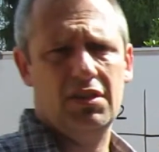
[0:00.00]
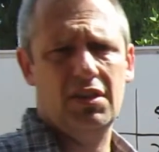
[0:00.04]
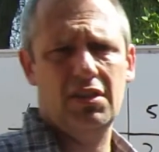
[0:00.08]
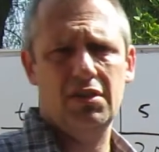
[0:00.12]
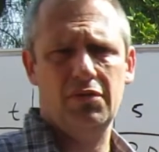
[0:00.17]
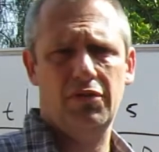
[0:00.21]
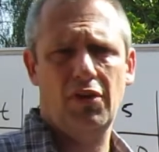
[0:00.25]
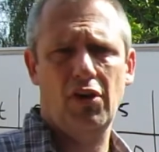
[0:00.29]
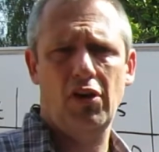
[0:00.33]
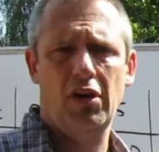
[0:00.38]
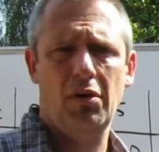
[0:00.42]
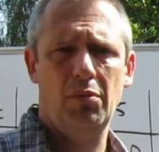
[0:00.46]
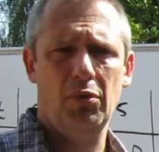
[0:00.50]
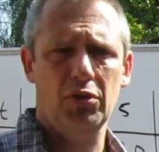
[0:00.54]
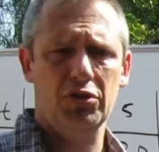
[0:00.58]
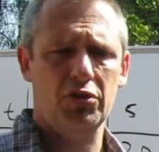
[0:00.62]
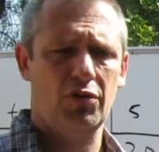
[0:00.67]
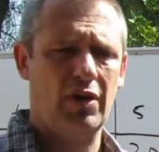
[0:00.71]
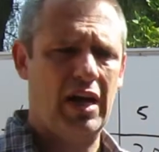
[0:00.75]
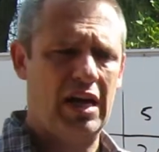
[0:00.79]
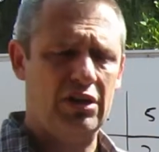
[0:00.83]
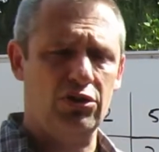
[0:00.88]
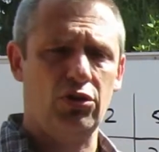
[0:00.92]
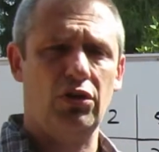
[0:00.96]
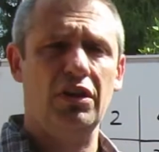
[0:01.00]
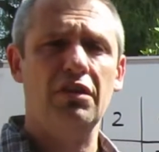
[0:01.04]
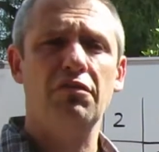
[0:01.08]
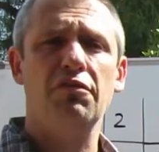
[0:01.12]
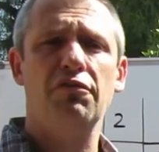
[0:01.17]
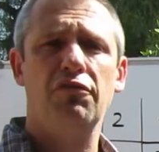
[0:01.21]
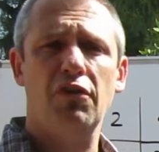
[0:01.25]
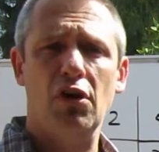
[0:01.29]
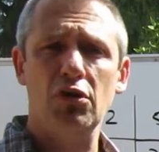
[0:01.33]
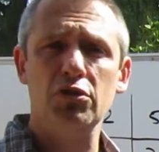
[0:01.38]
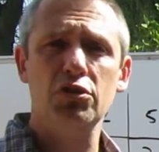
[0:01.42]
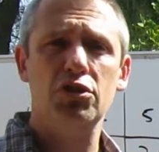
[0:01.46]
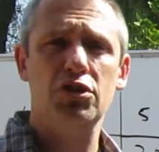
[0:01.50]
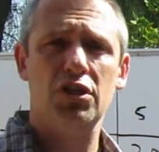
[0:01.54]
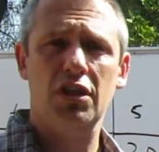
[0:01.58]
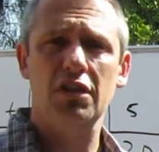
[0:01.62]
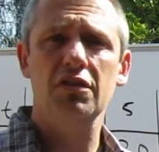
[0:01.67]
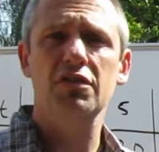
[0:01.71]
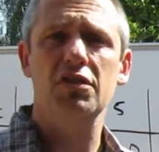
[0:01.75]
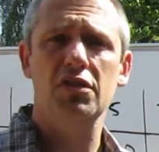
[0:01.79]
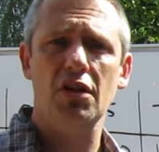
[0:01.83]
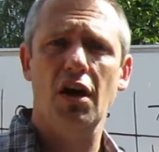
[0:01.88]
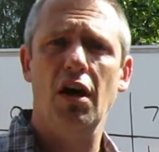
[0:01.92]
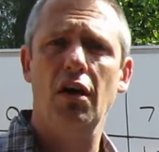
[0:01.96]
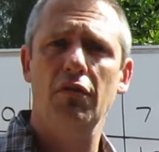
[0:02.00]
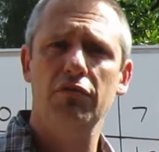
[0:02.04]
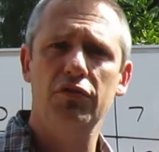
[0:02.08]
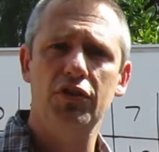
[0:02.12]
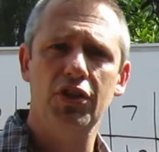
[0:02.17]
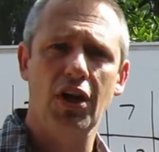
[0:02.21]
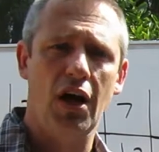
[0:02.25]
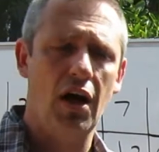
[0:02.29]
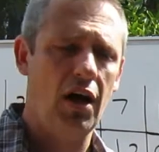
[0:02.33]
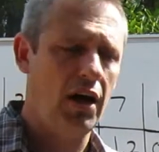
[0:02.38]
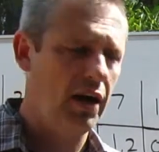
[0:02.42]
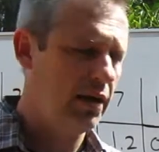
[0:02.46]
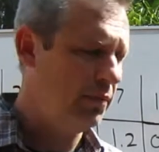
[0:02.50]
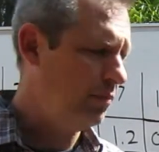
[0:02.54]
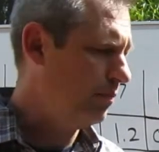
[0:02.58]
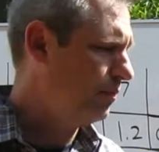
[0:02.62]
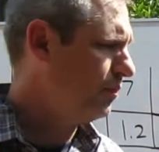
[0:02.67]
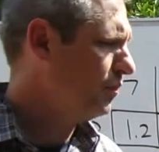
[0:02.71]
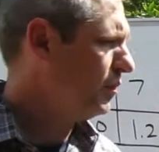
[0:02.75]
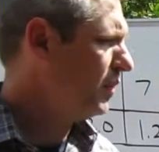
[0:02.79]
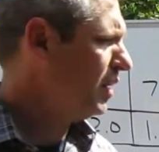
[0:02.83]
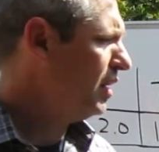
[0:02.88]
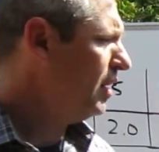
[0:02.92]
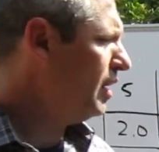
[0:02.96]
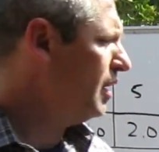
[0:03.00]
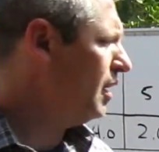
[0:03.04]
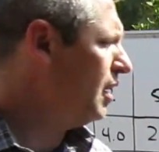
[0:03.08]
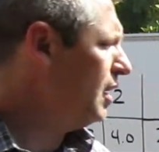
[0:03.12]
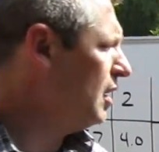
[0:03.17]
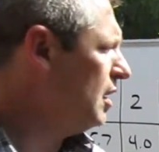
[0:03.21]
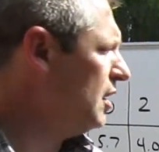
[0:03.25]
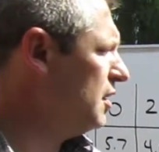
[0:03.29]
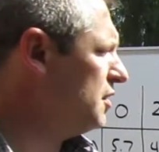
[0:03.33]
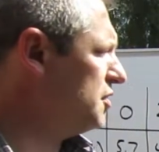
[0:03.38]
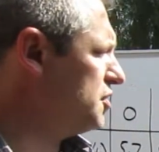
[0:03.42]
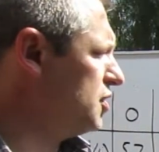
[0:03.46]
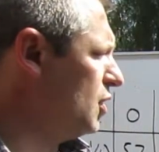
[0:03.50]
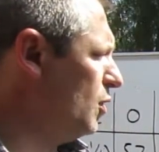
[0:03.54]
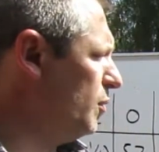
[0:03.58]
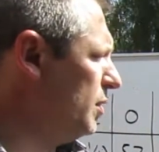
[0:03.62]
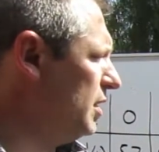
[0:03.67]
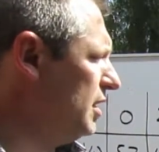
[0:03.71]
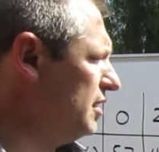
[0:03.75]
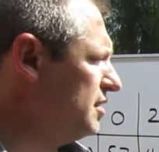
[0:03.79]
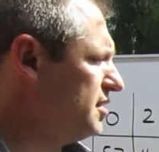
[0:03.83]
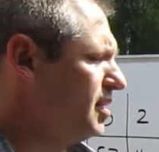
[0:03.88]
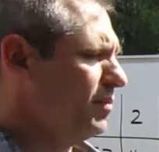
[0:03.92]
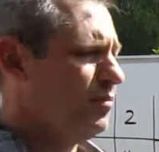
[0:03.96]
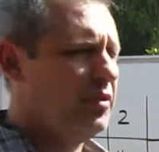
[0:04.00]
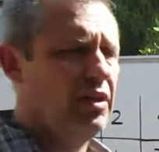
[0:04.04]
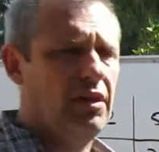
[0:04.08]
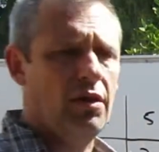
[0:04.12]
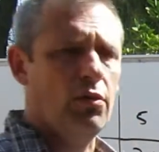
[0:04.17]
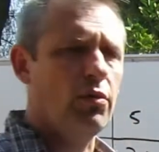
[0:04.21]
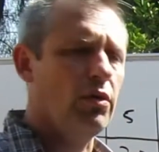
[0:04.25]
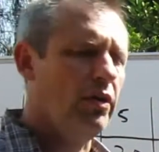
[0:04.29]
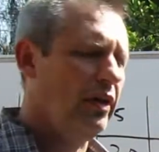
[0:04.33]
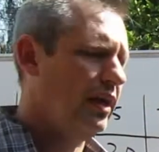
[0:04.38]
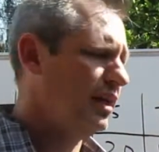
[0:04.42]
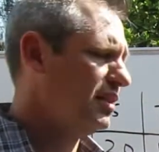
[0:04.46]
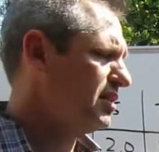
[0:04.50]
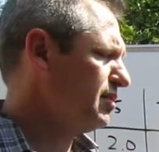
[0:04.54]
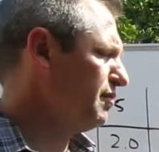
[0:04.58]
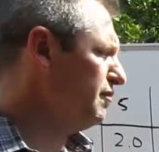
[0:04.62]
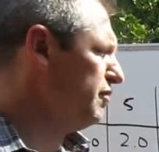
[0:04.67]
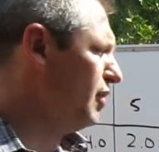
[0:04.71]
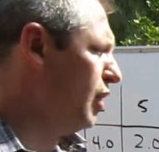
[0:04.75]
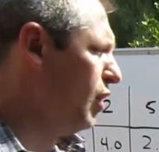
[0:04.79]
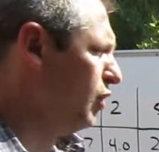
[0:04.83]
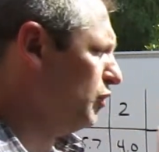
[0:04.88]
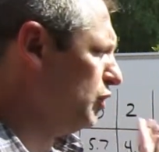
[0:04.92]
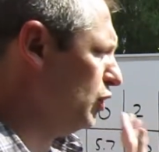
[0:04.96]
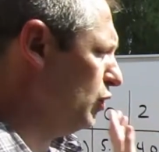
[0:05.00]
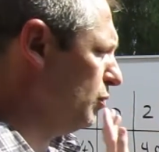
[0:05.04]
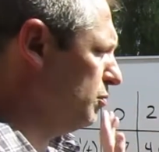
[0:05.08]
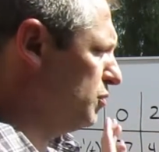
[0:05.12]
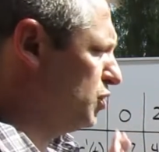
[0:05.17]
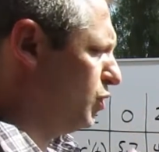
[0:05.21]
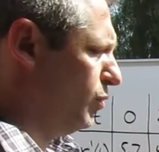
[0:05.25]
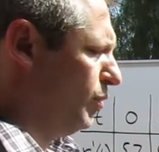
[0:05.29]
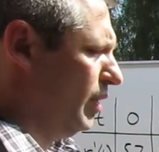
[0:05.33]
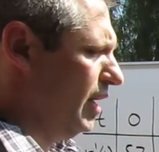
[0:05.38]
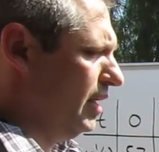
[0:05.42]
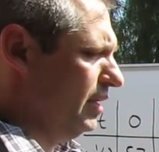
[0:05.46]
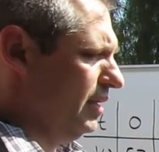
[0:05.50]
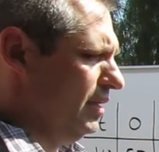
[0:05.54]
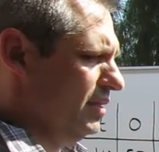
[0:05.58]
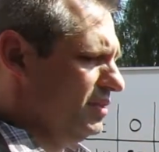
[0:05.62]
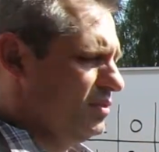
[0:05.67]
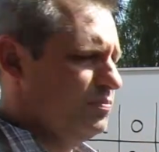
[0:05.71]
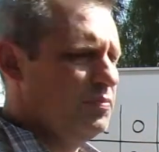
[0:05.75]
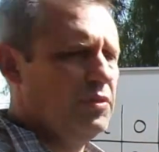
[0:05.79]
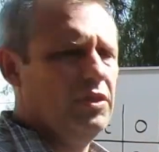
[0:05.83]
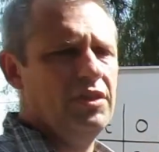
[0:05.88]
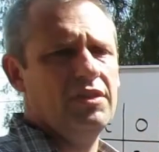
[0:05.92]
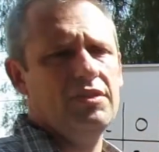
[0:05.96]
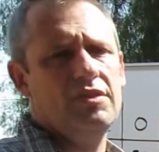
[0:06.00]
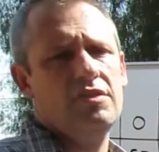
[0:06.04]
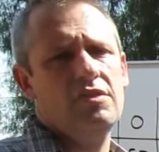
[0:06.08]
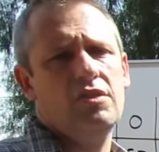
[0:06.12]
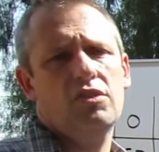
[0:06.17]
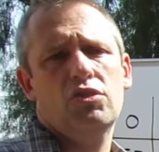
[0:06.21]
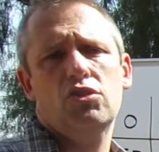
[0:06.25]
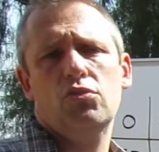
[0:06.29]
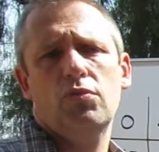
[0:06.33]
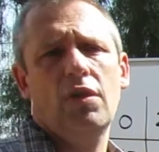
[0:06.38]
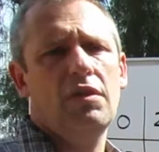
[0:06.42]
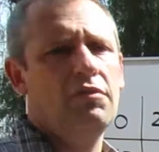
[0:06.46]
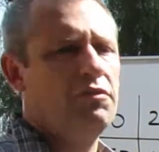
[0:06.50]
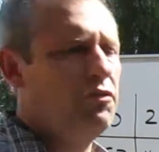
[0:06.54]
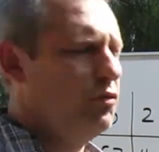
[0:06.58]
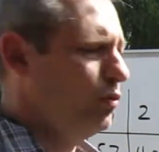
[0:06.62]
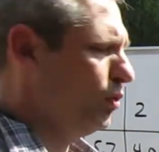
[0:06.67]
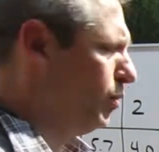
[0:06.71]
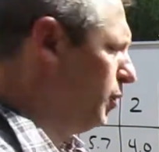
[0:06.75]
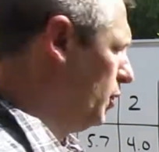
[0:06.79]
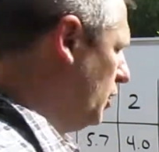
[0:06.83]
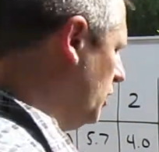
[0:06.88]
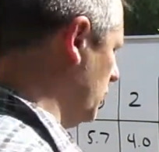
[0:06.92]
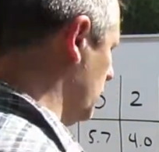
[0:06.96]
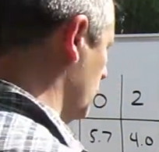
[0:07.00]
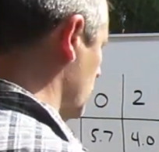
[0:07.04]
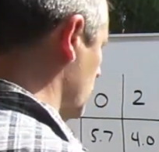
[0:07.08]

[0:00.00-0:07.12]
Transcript: these variables are actually functions of time. So we need something that relates volume to radius. But this is a straightforward,